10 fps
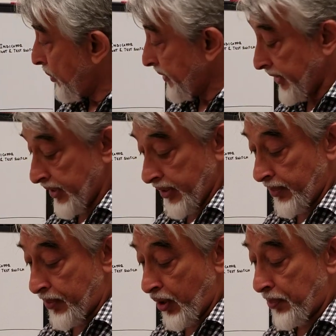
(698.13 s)
the
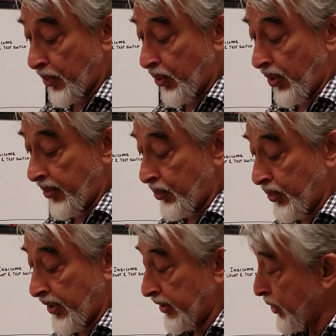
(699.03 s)
purple
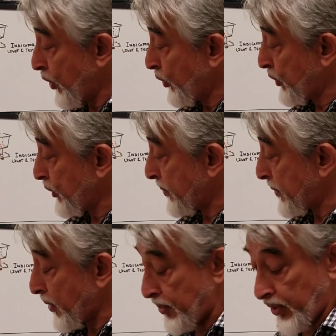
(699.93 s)
will go to the
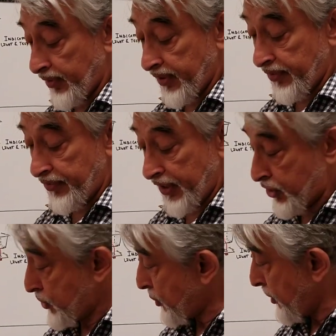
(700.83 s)
purple of the
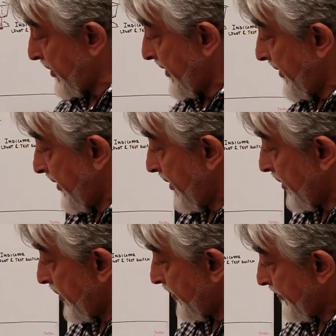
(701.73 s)
fixture,
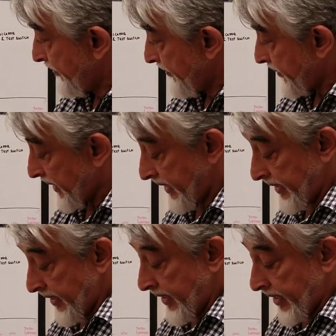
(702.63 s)
right?
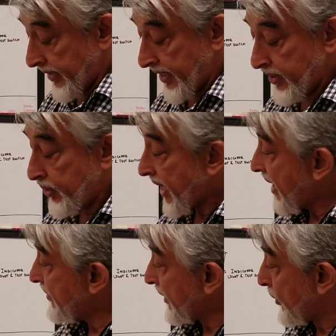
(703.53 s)
Then you
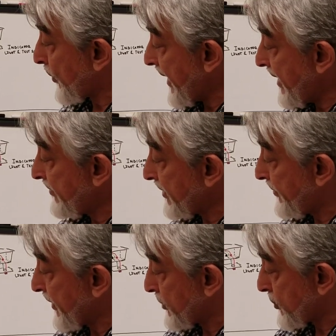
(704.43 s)
have a gray of the
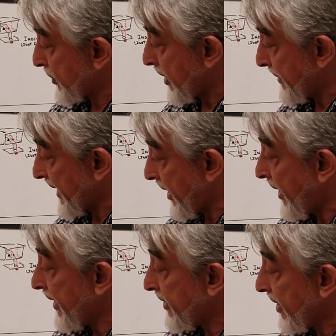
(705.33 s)
fixture coming out,
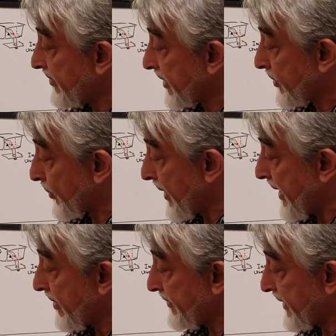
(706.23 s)
and you have a gray
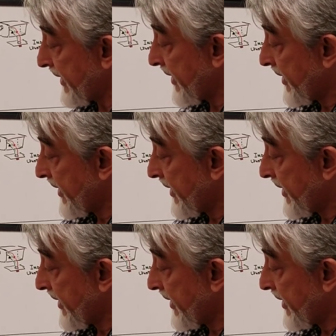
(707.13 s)
of the